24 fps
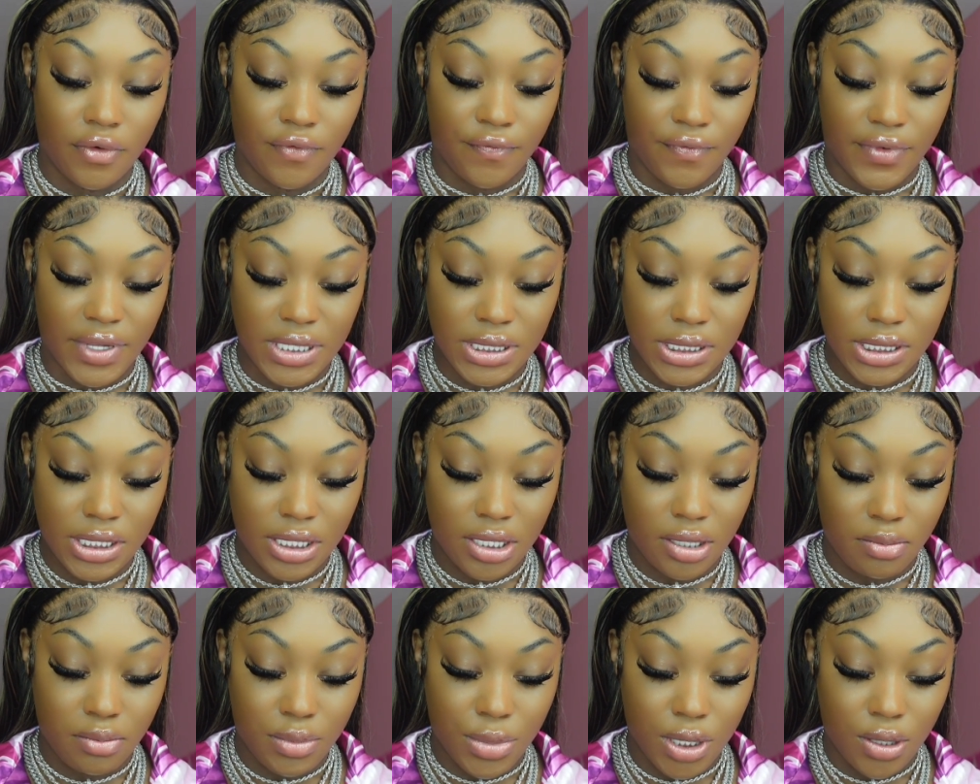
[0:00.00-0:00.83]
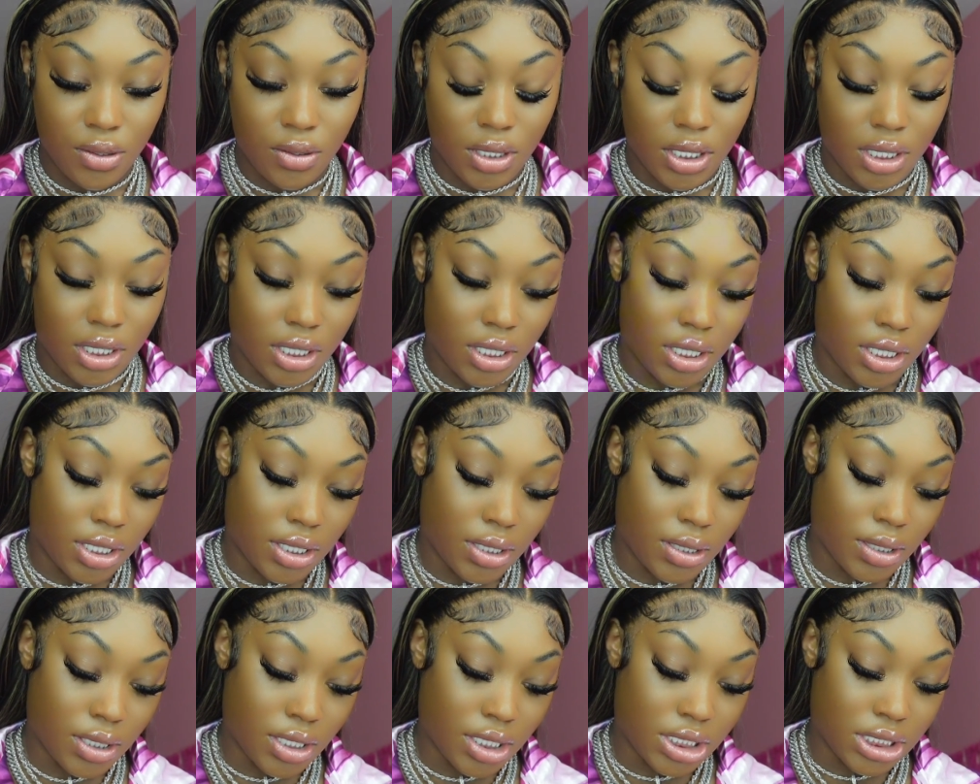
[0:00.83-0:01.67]
Fenty Beauty
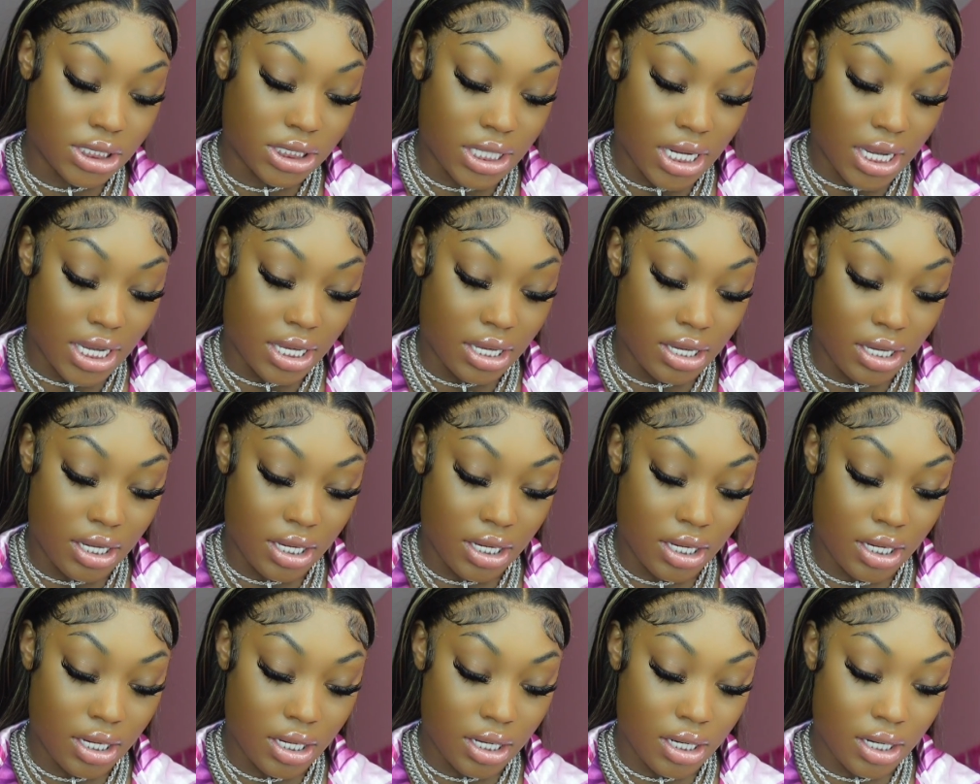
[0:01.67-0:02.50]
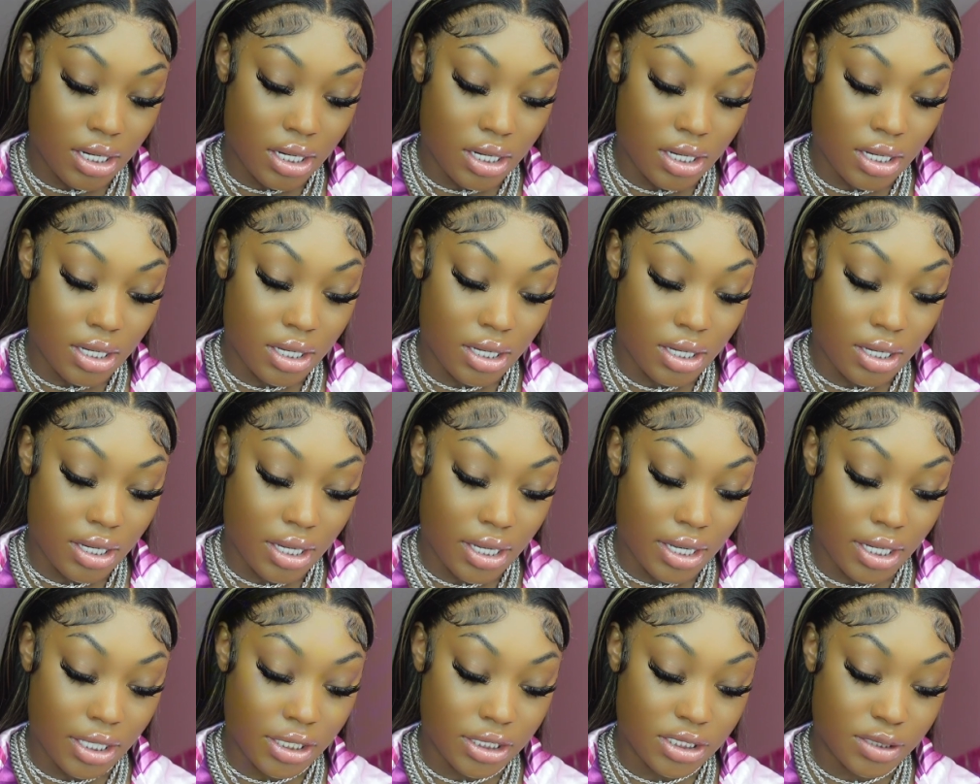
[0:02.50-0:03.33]
in the shade
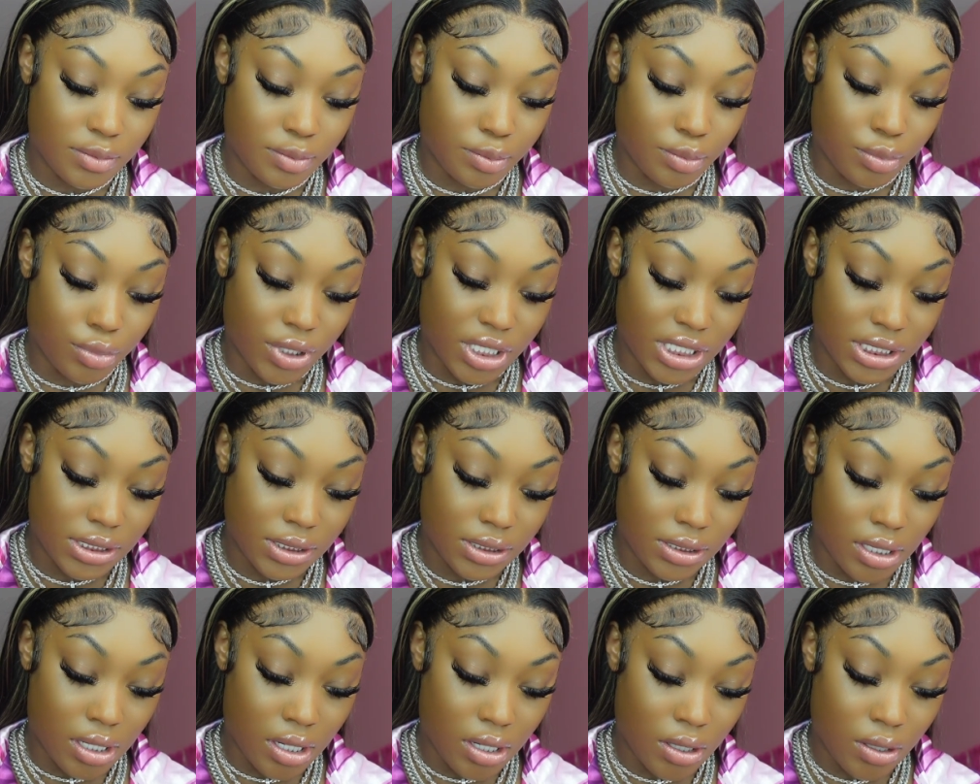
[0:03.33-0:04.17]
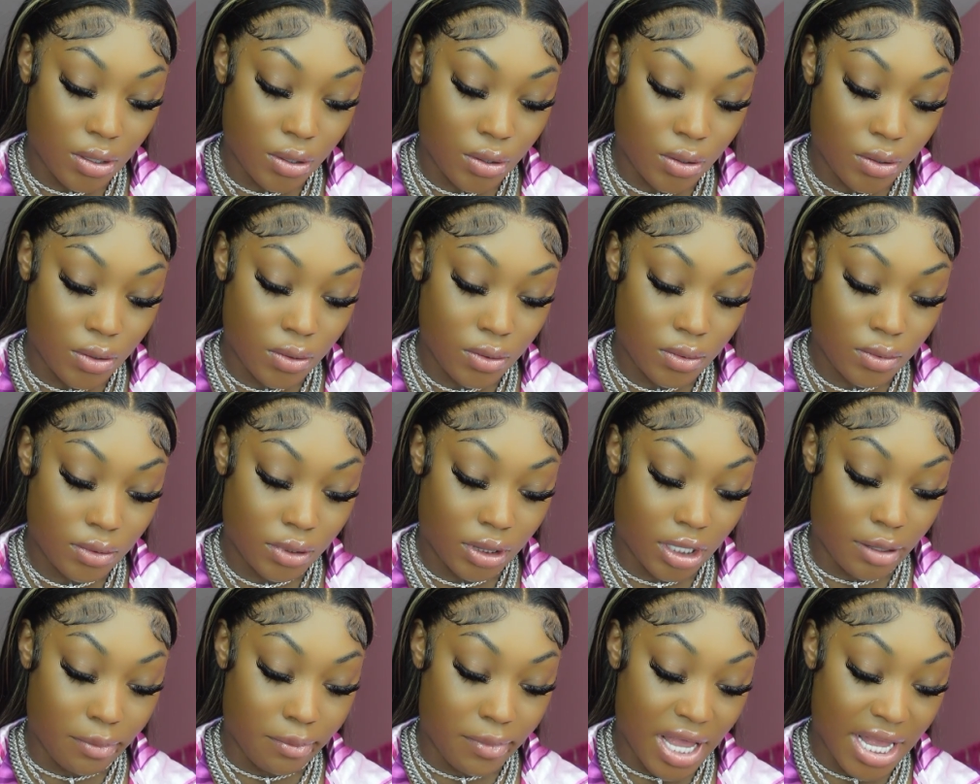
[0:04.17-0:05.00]
Espresso,
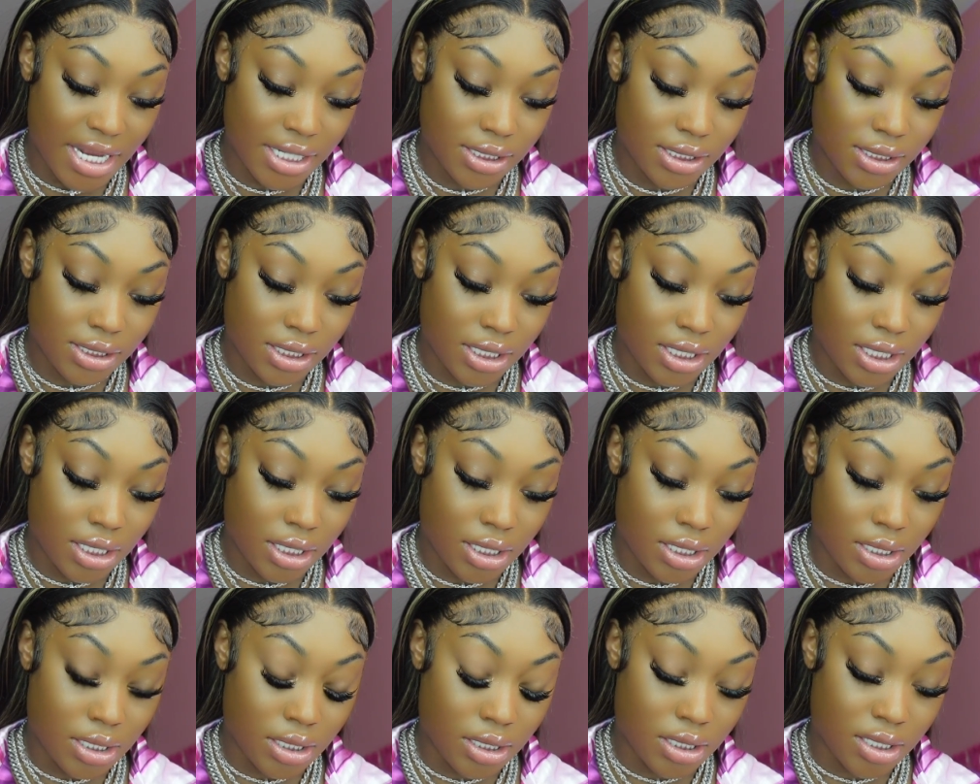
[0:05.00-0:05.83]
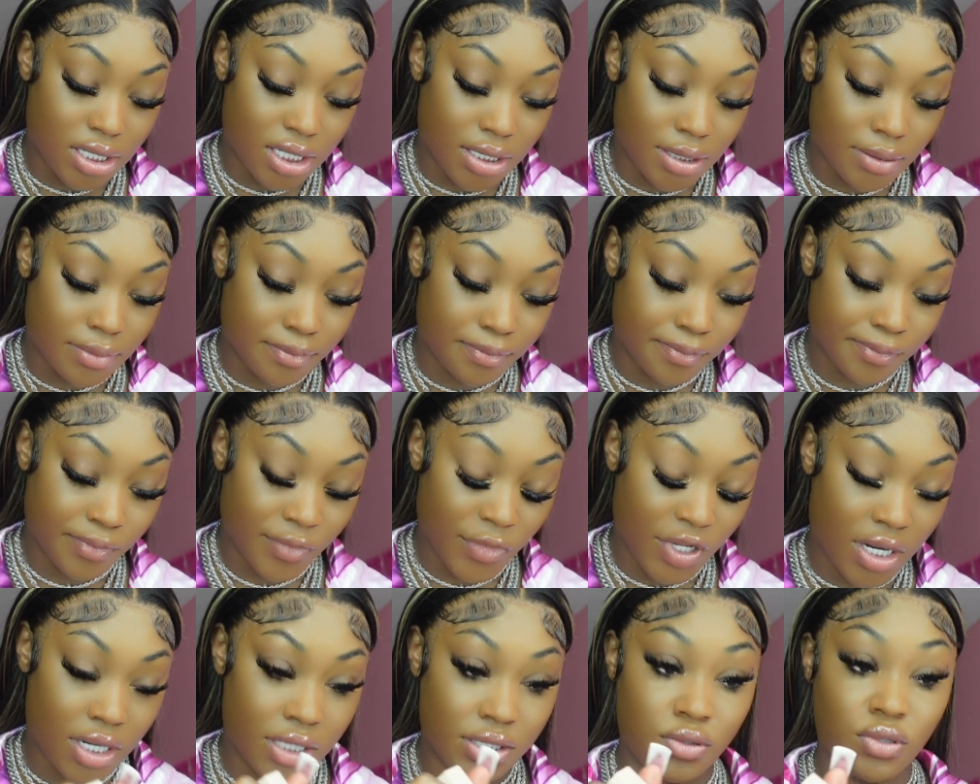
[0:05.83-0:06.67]
the matchstick,
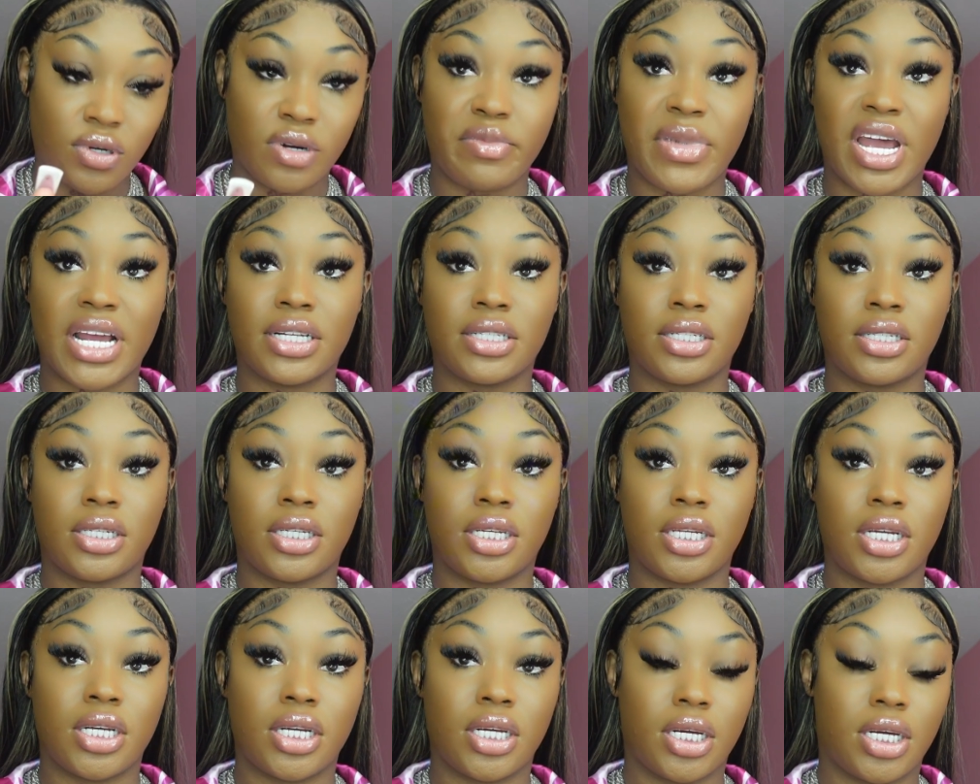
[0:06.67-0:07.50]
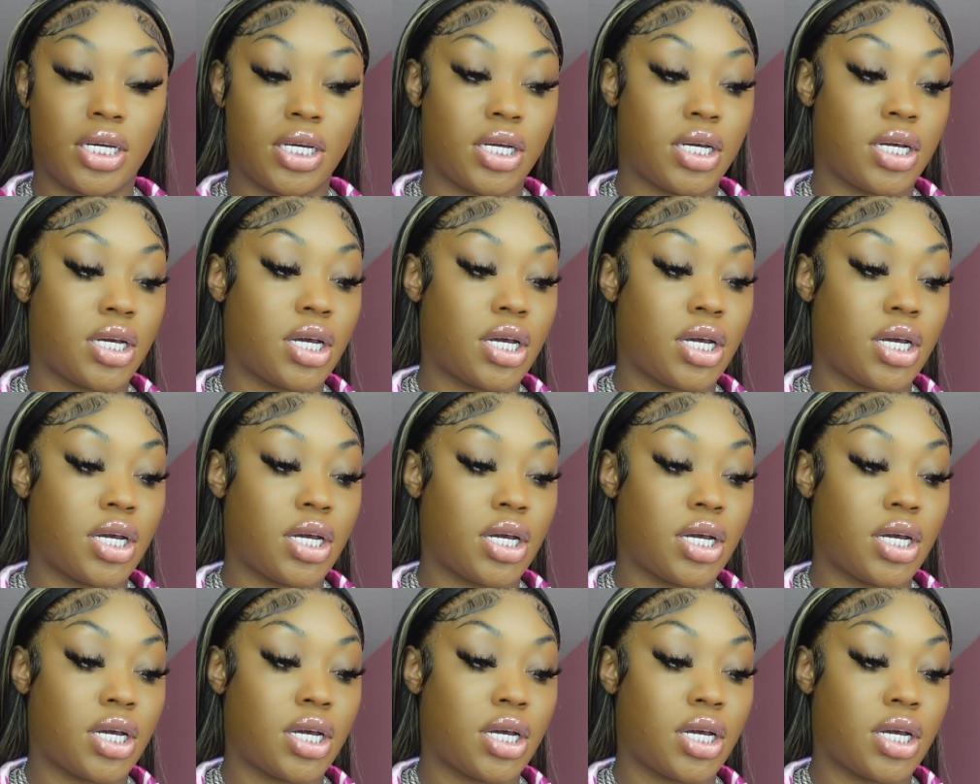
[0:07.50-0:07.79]
contour matchstick.